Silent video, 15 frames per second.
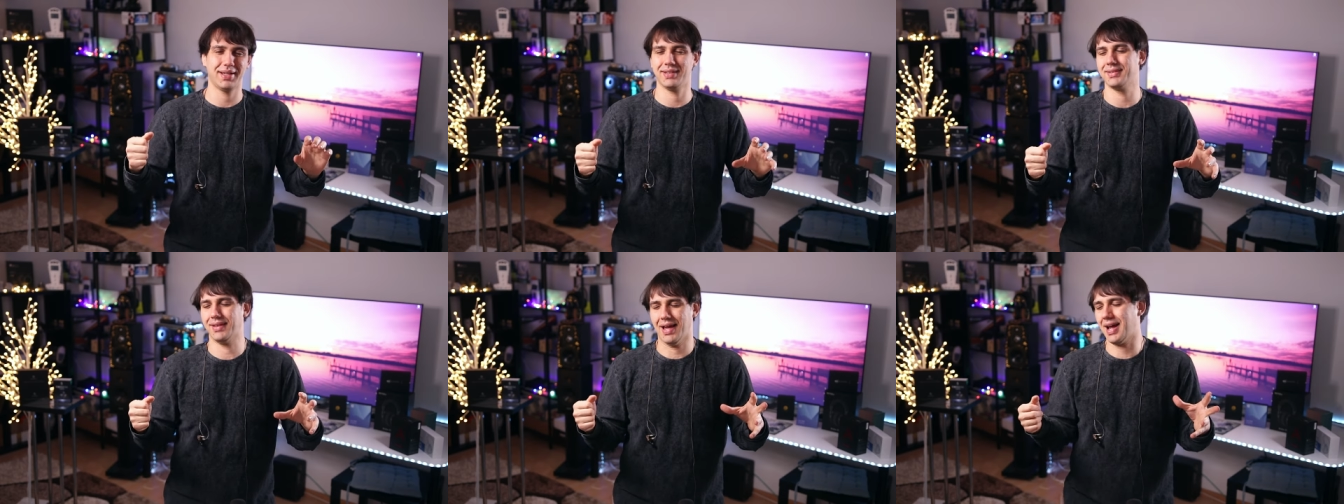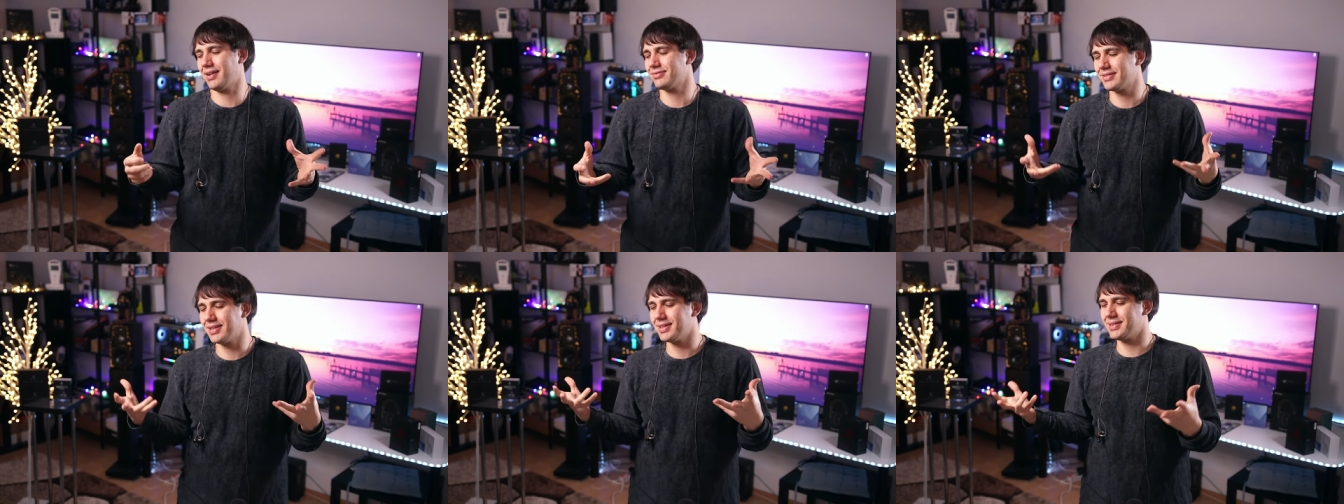And
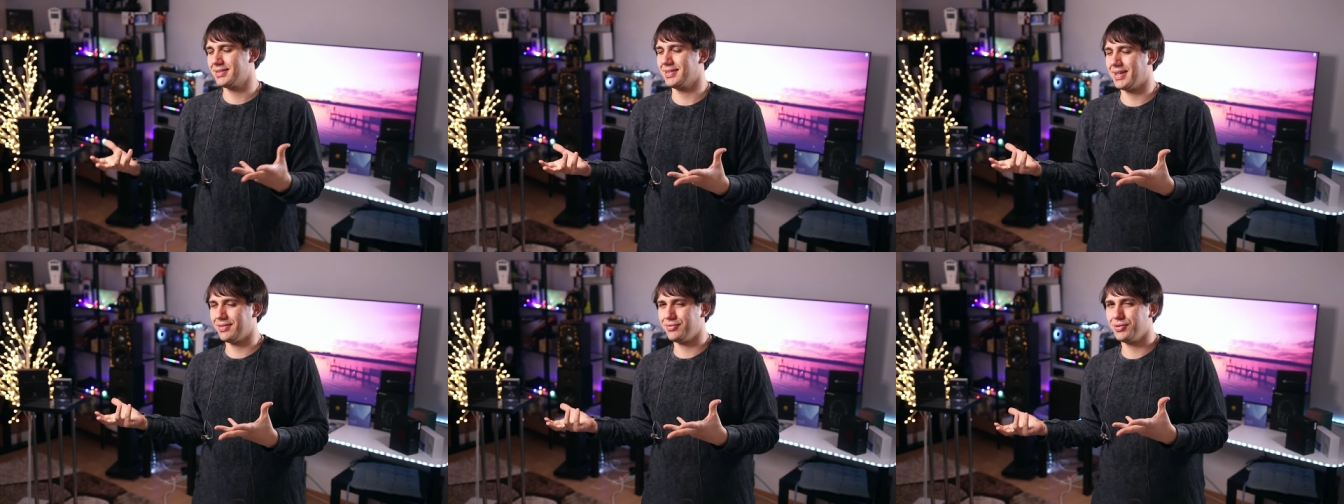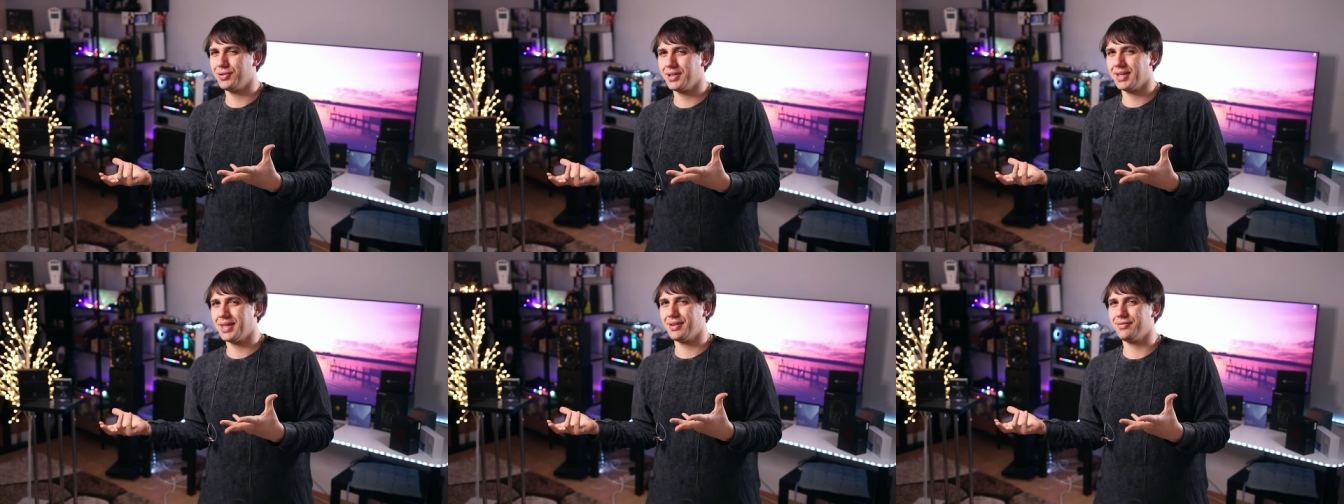after
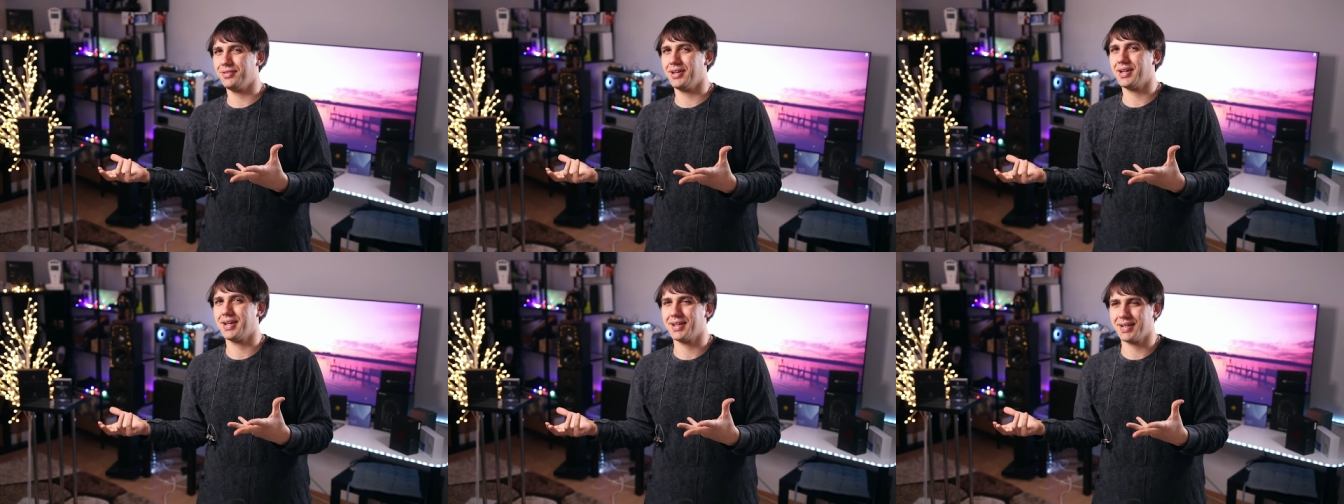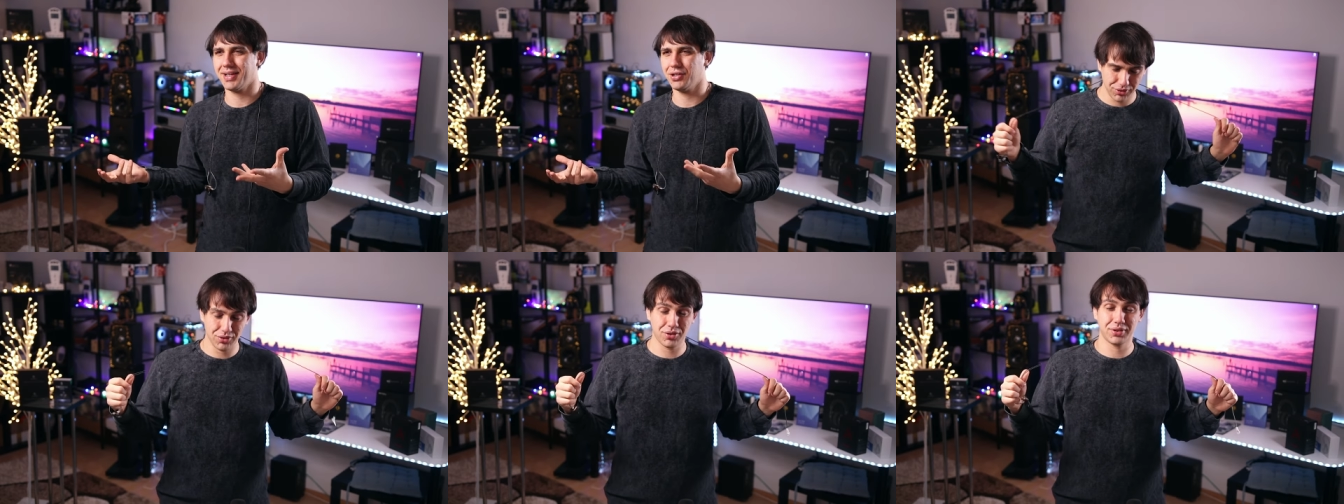reviewing Campfire
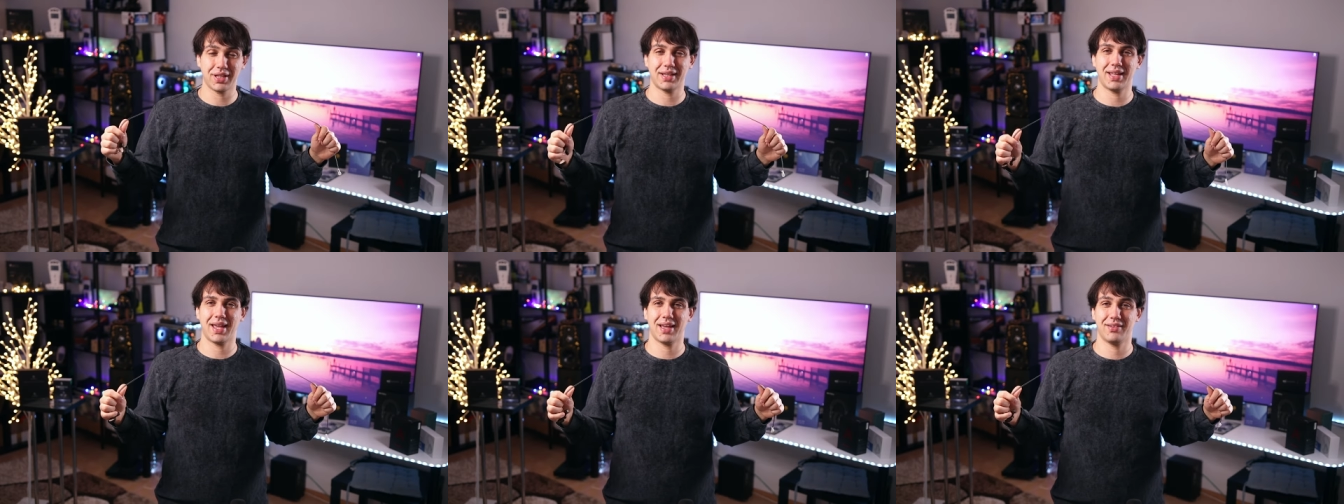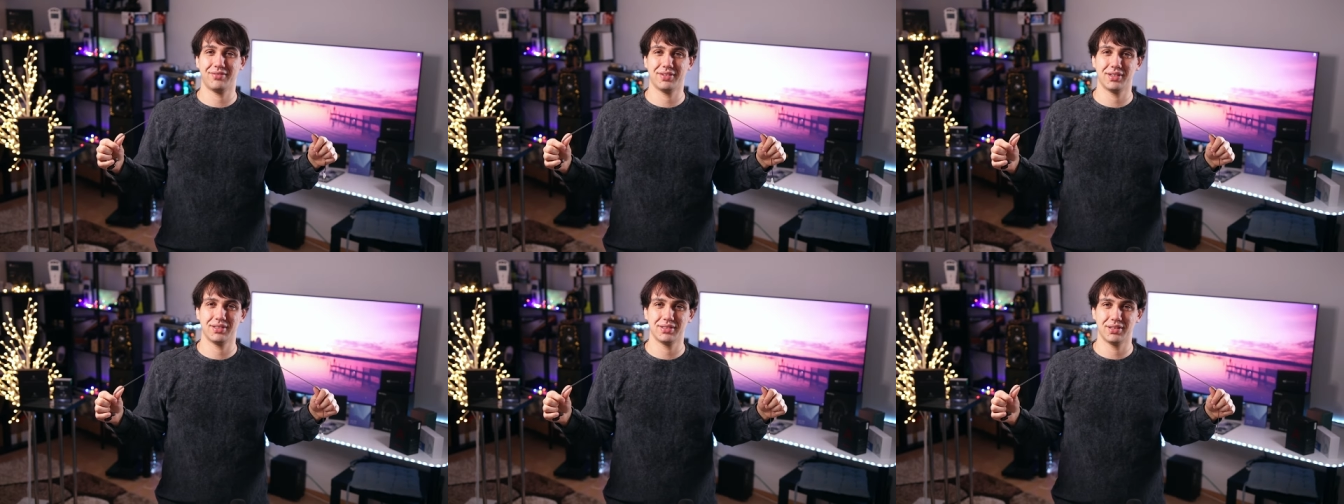Ara, you know that they
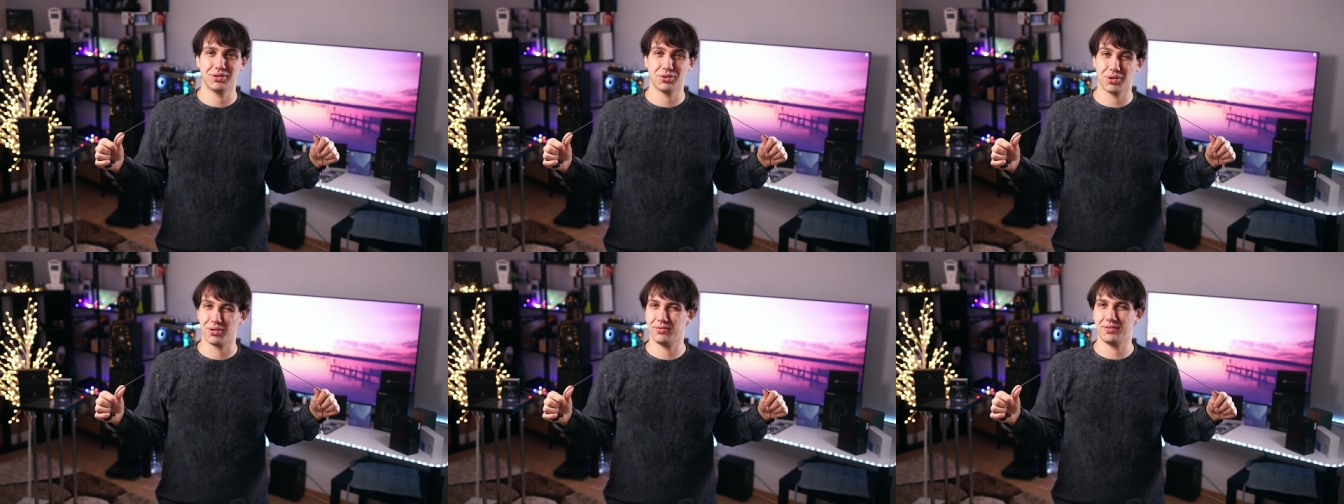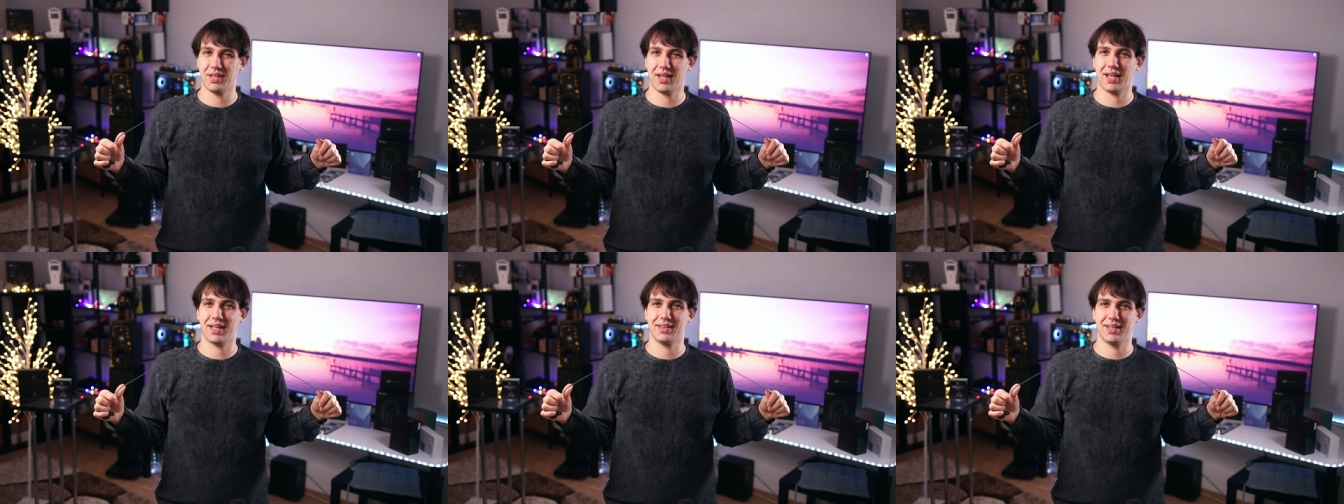have a ton of
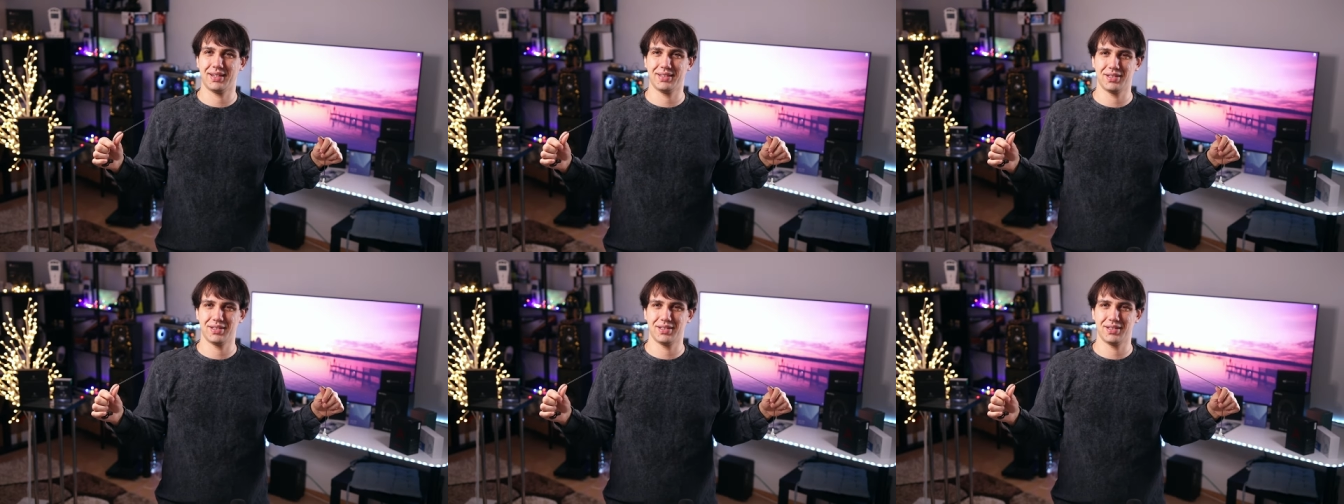tech at their